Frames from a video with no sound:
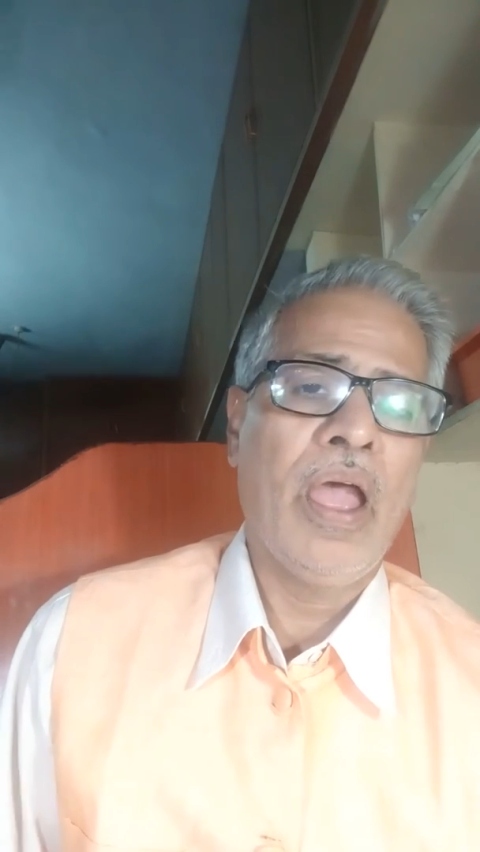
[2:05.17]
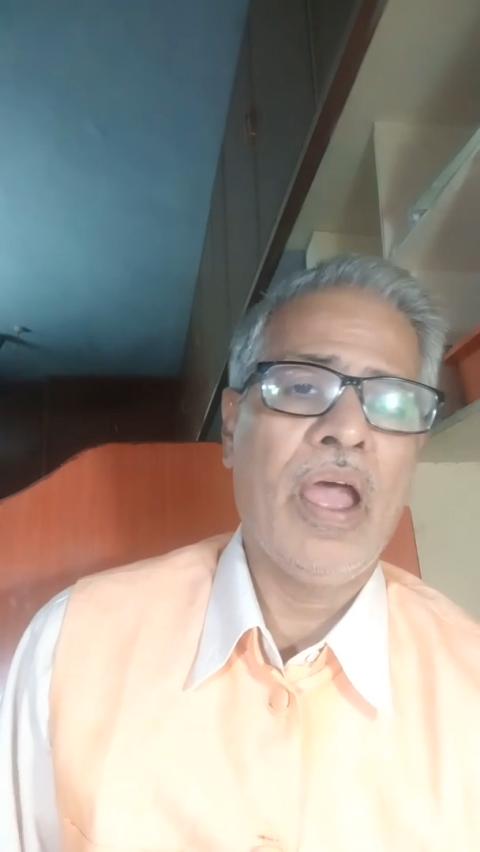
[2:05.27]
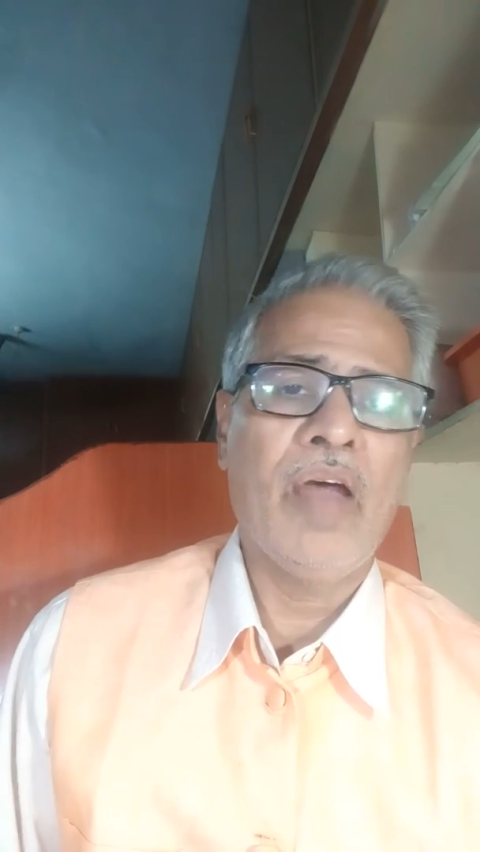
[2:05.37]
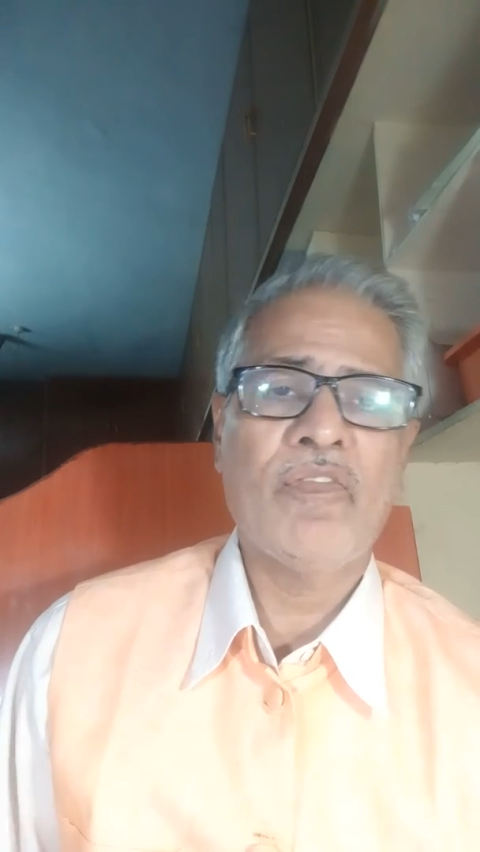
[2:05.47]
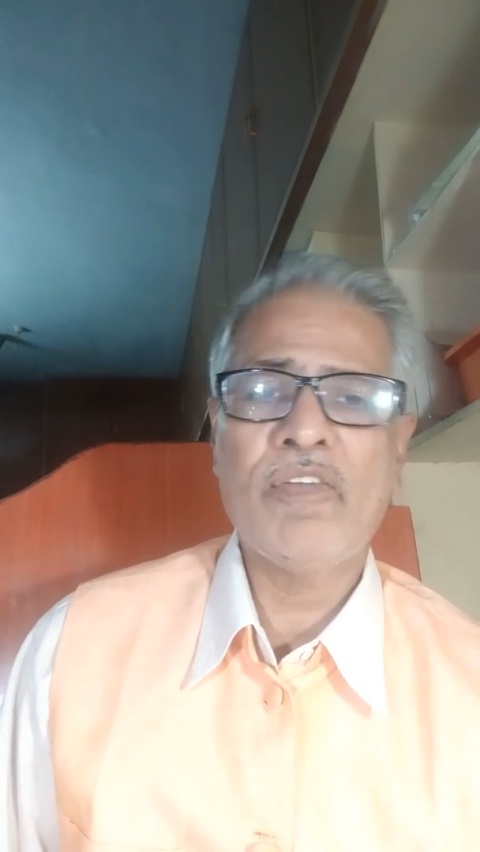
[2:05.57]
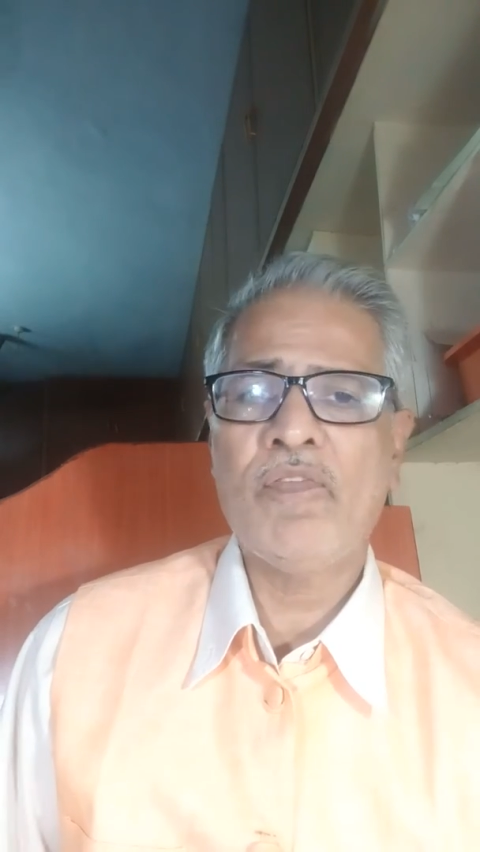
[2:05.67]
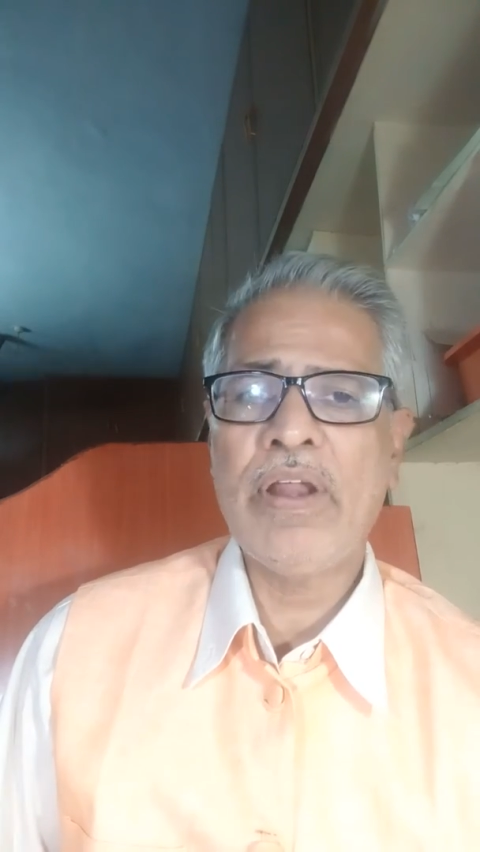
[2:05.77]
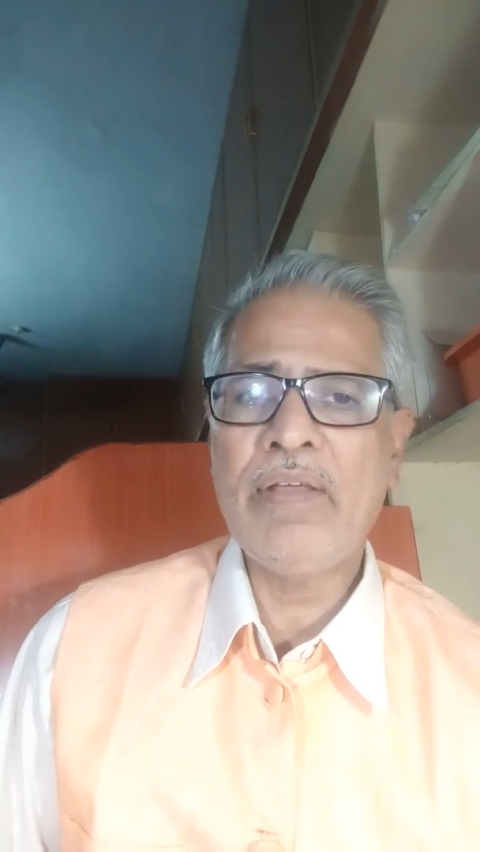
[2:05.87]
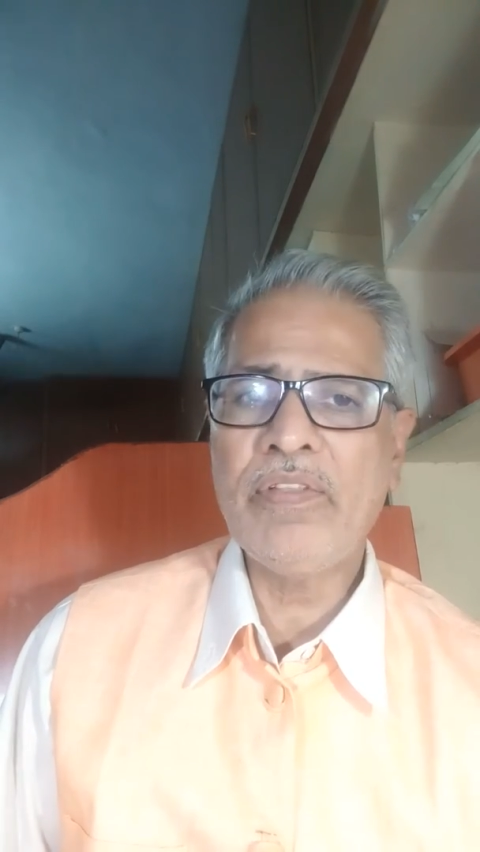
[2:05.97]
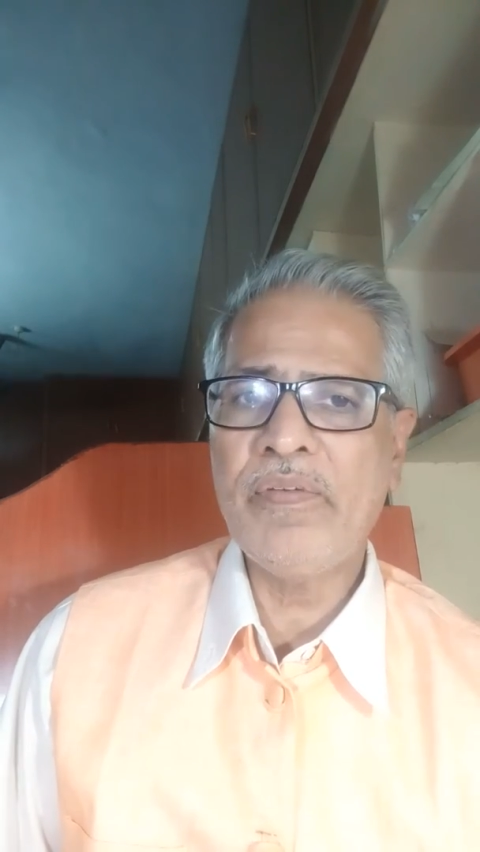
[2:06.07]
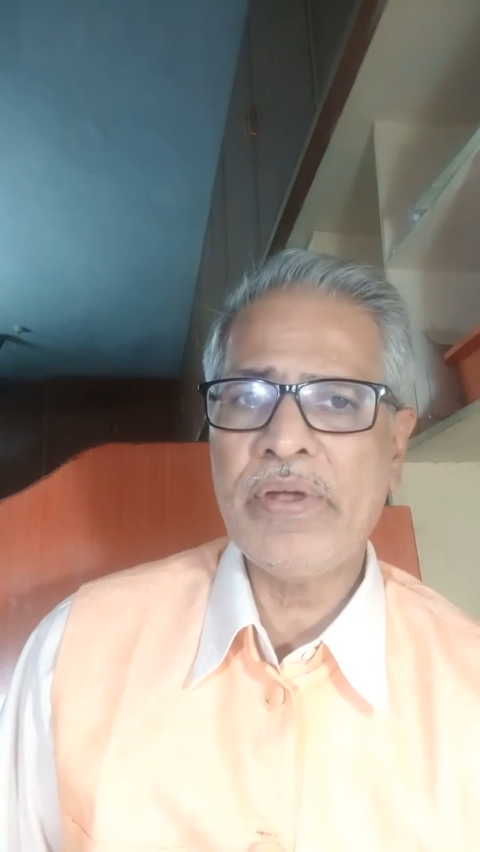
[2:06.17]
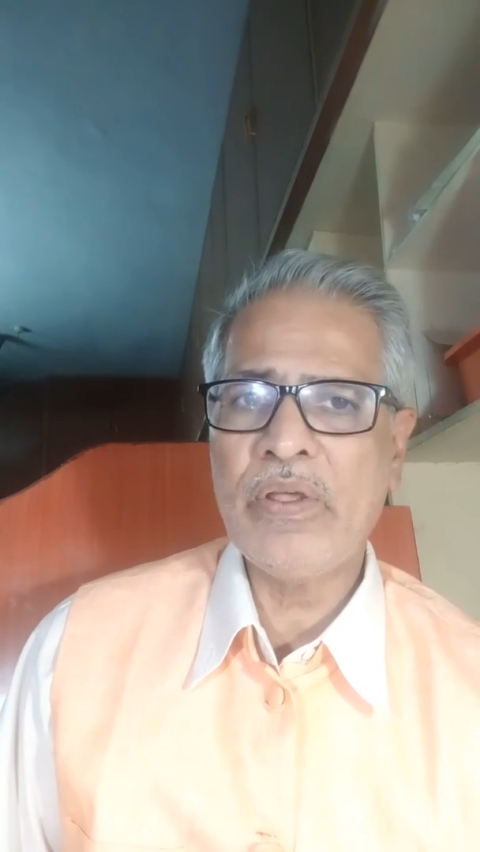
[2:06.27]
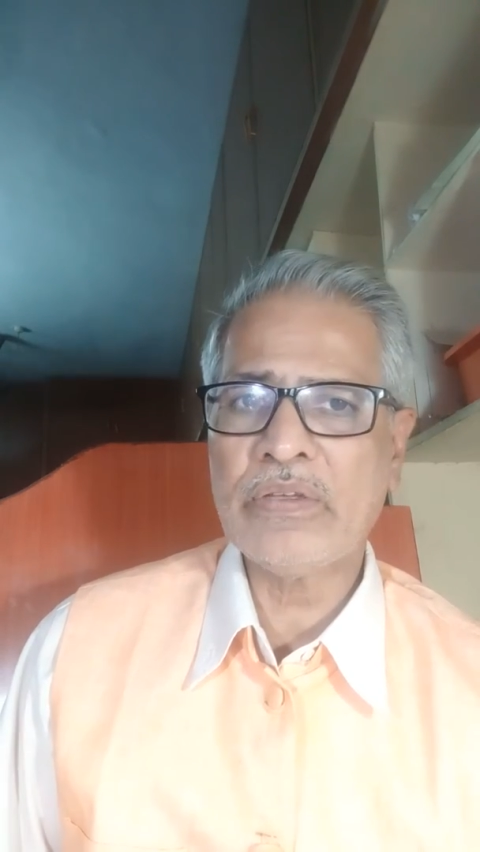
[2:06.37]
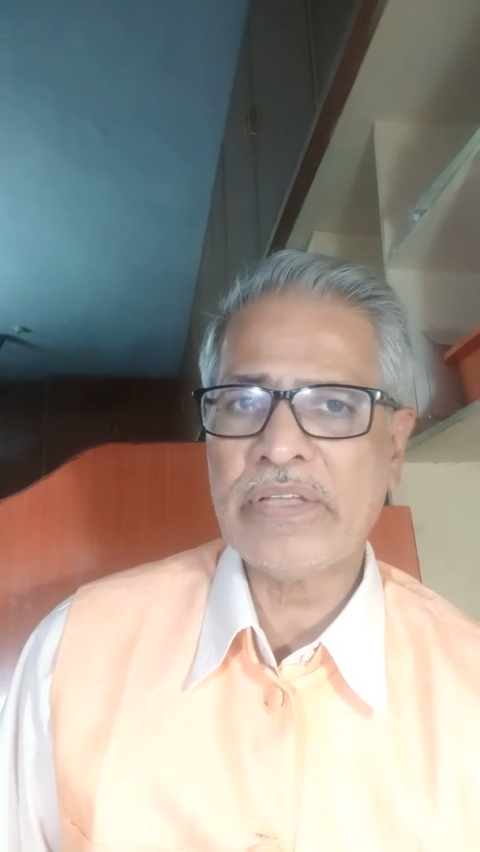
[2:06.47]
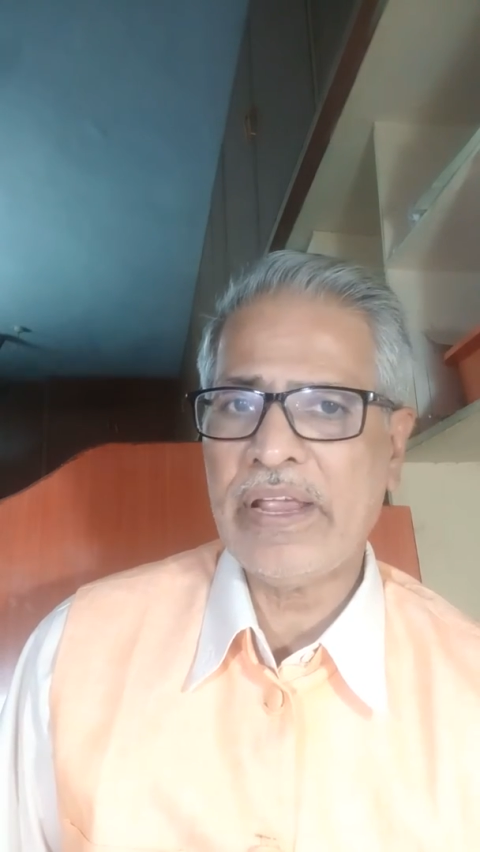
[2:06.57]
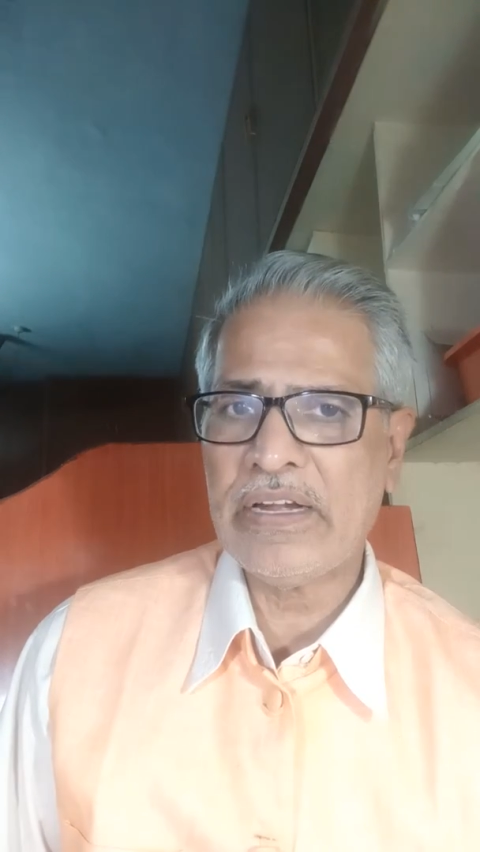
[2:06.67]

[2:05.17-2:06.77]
Uh, from one of the videos I